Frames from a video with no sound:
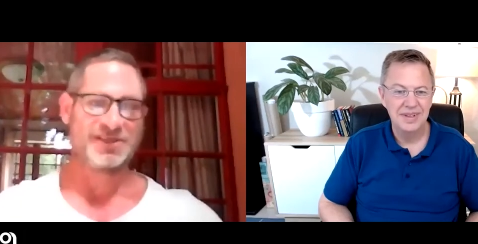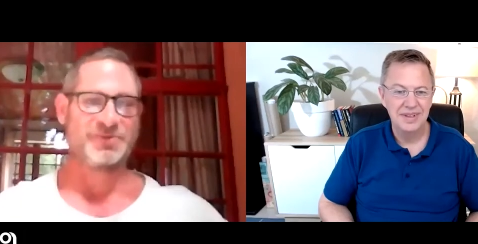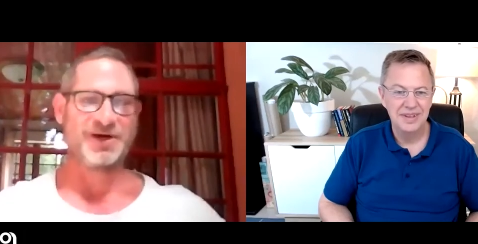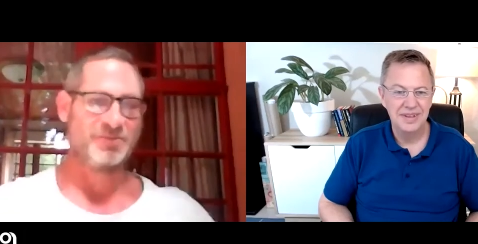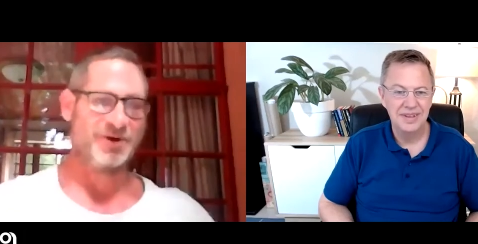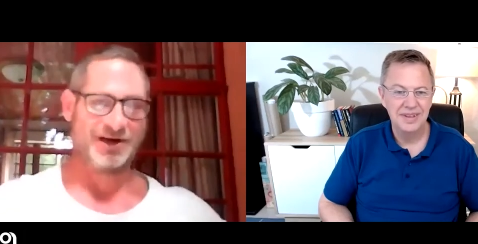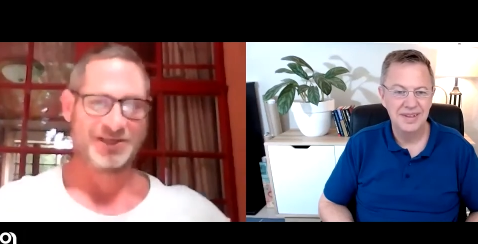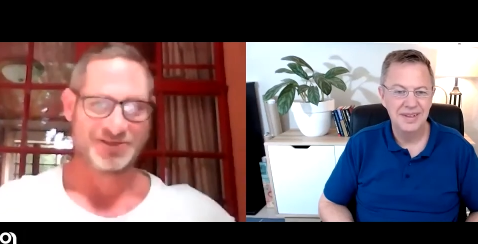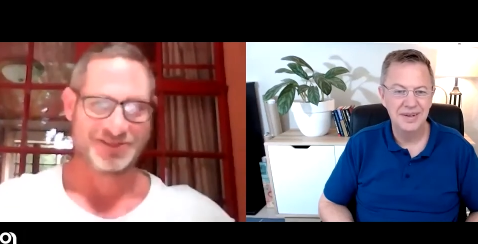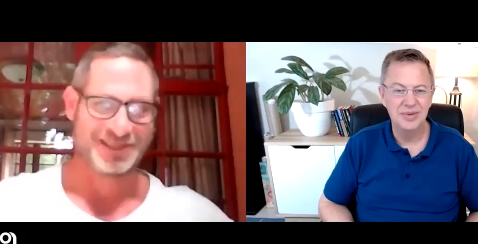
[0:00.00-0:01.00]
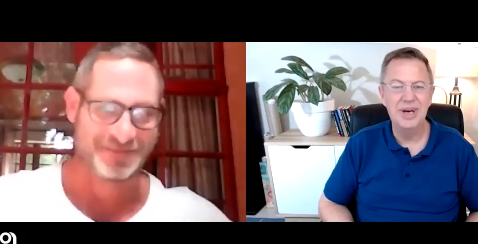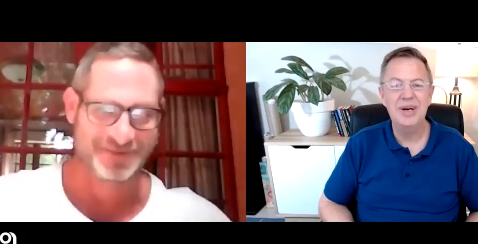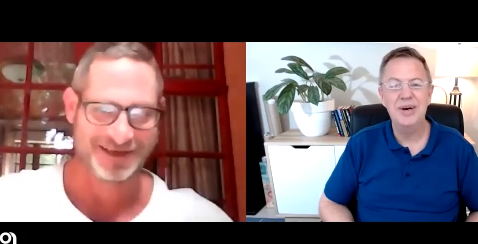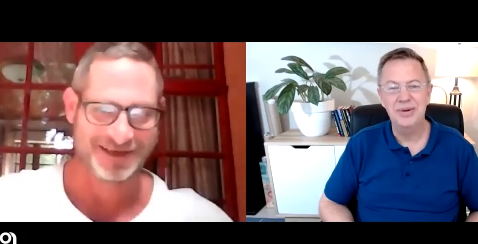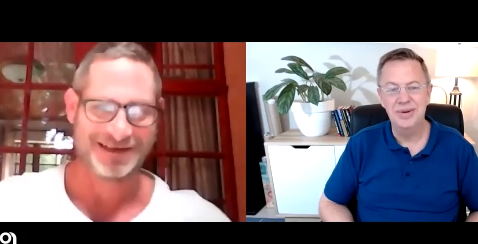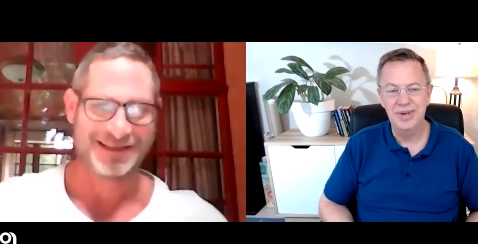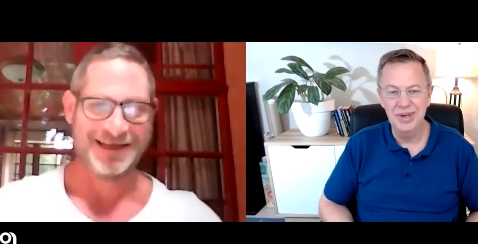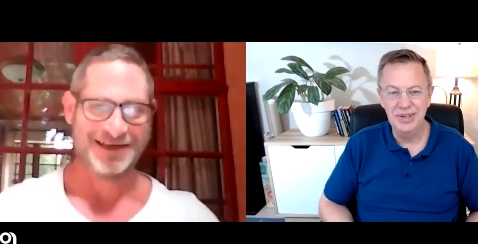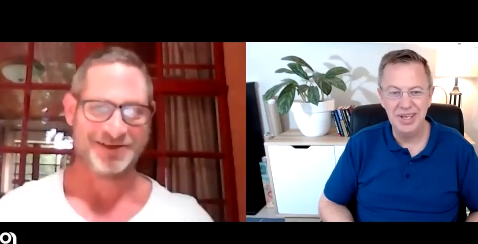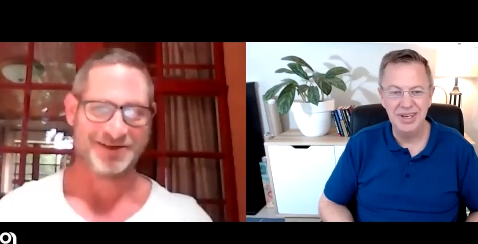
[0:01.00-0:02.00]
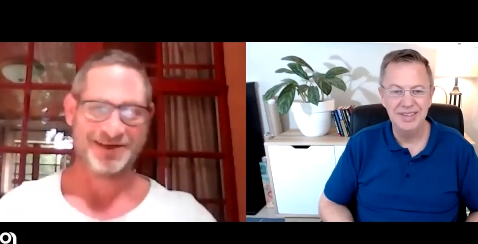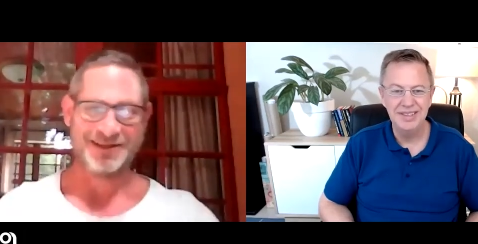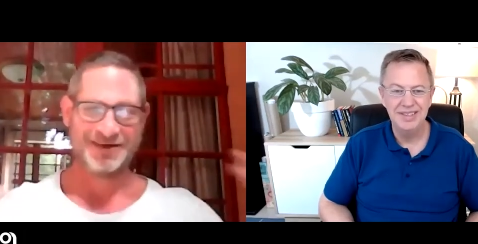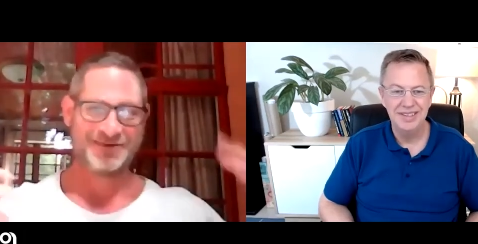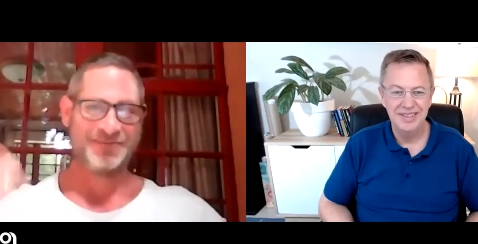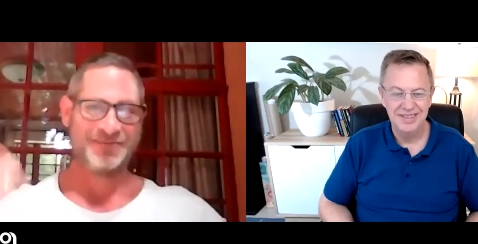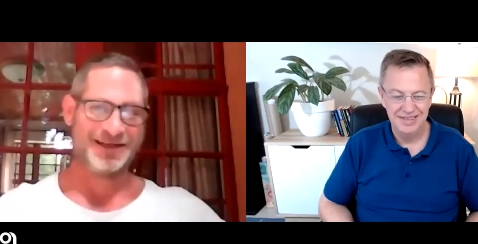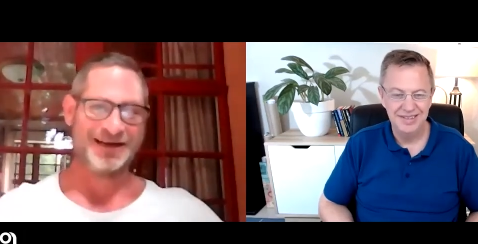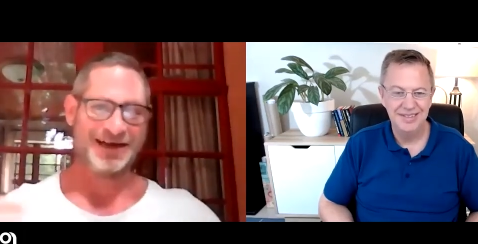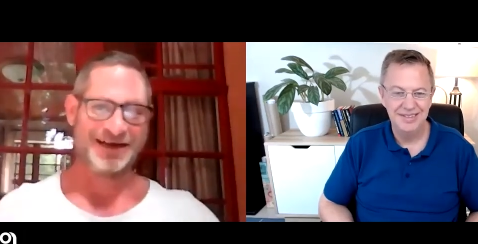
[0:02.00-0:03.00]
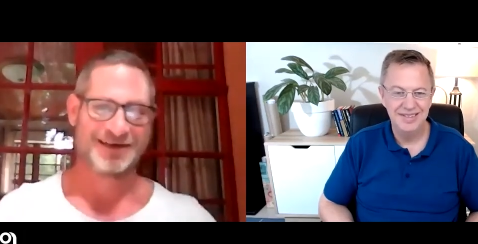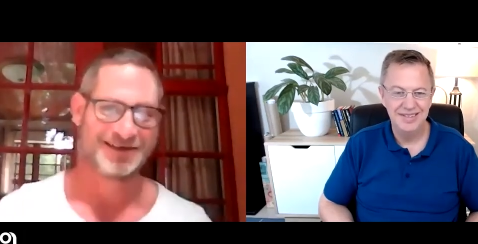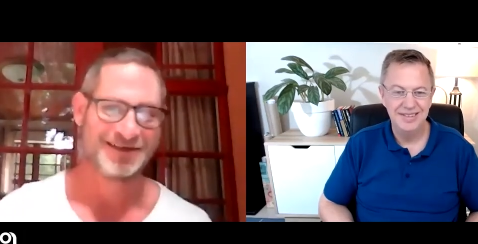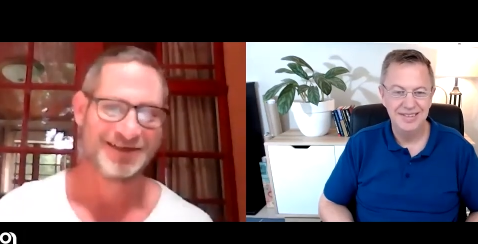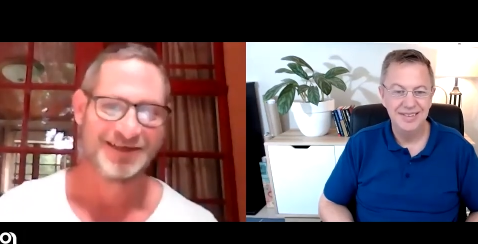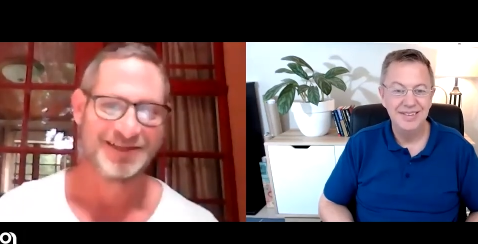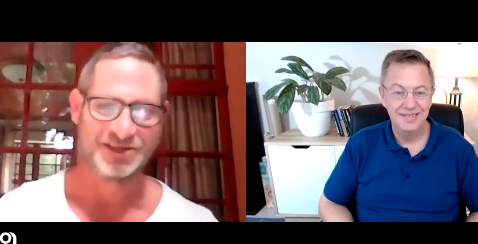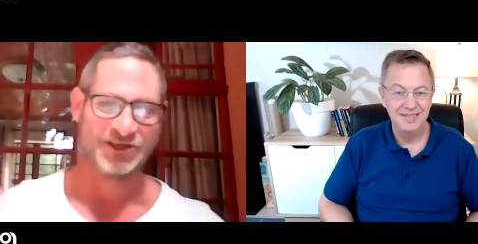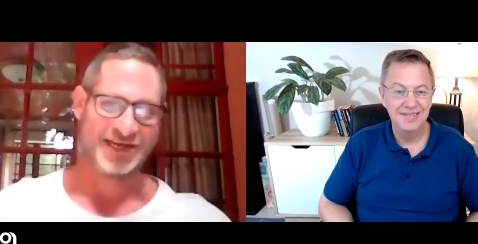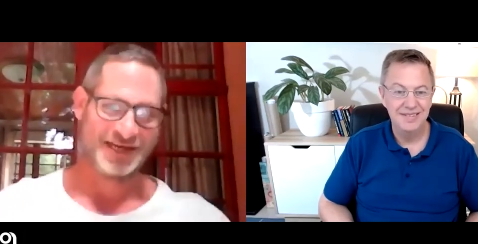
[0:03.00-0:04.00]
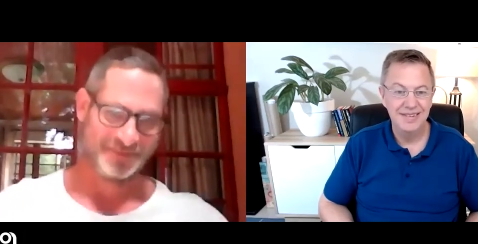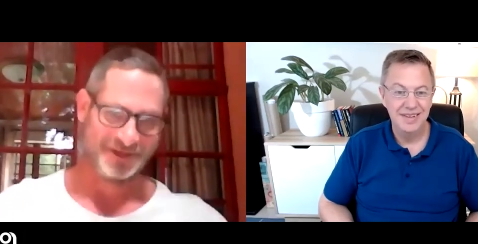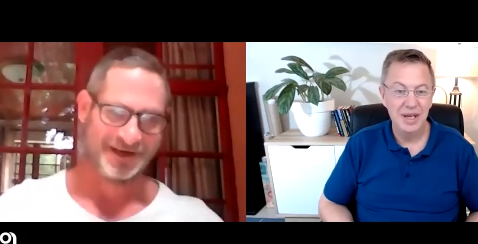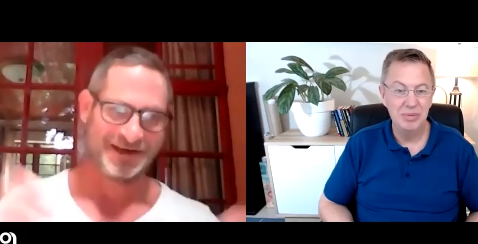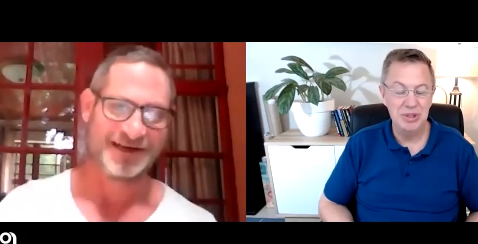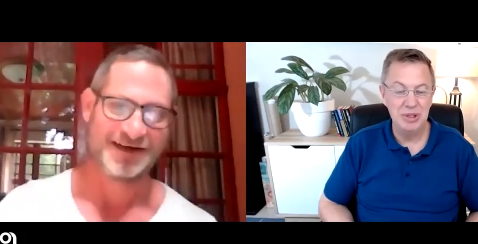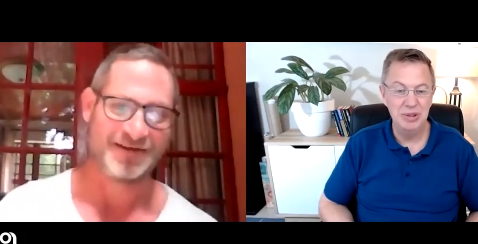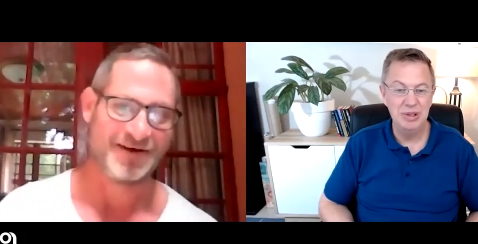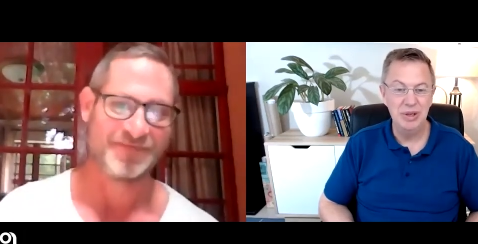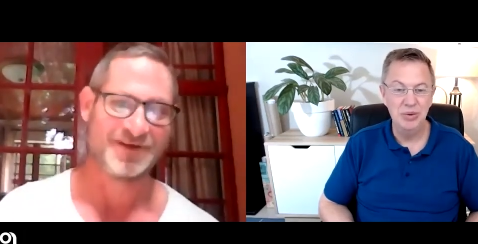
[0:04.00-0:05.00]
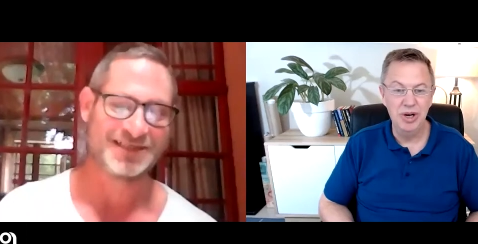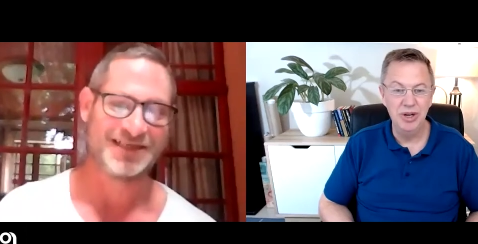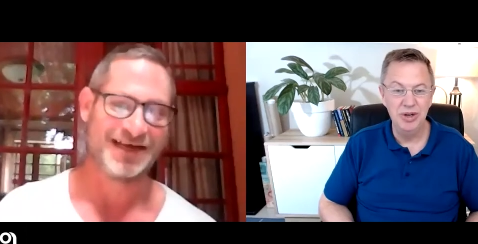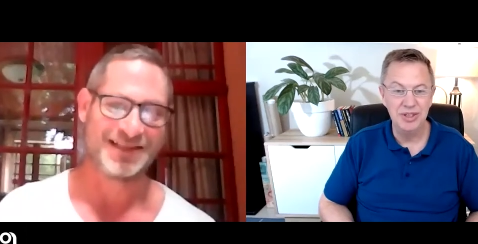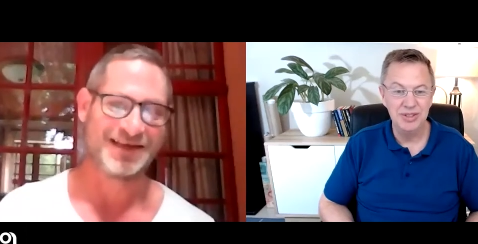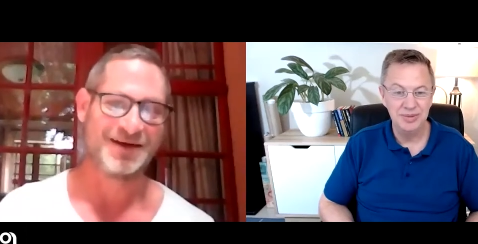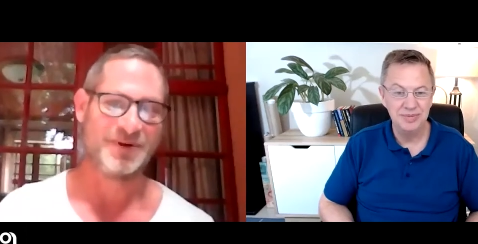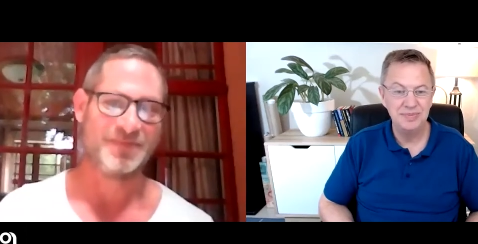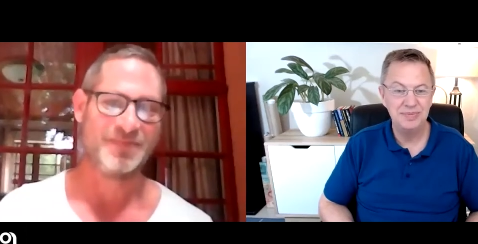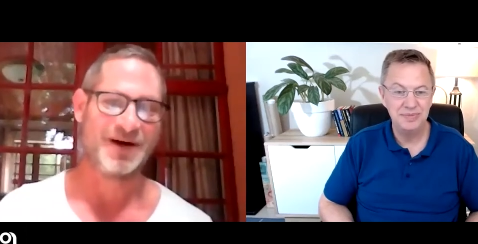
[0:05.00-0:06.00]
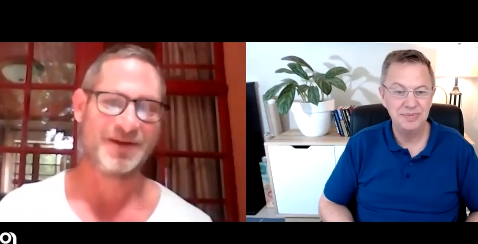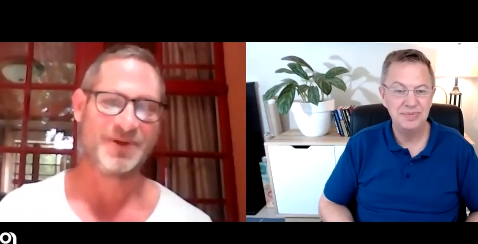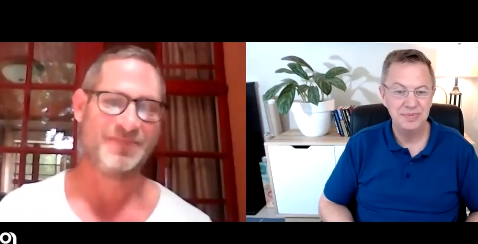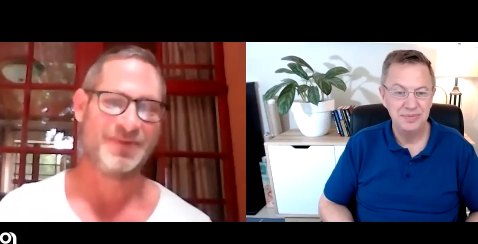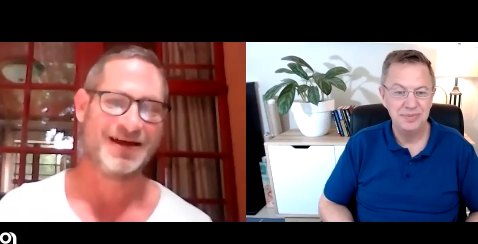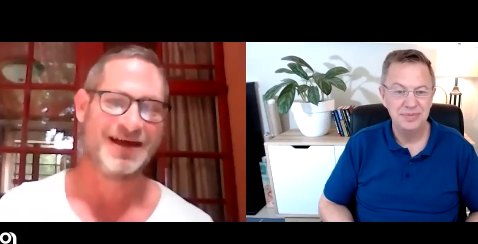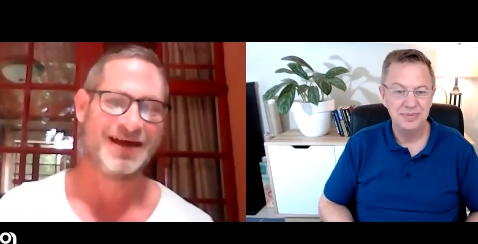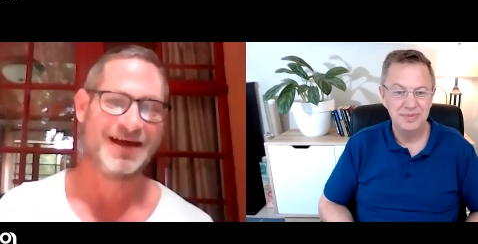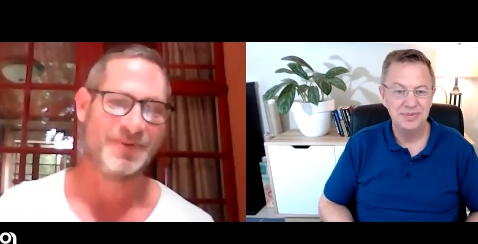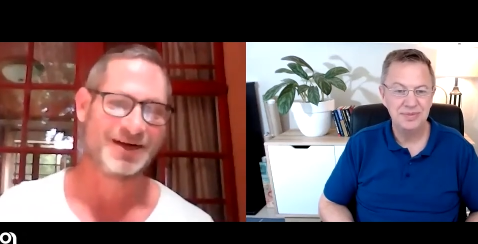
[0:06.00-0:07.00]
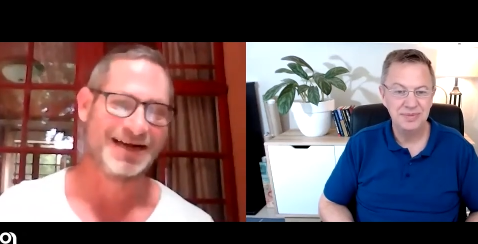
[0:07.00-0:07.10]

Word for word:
Speaker 1: Springboks or something wow. Ah, like that. Okay. You know, that would be like the dream, you know, Absolutely. kind of. Obviously, I think I might be a bit a bit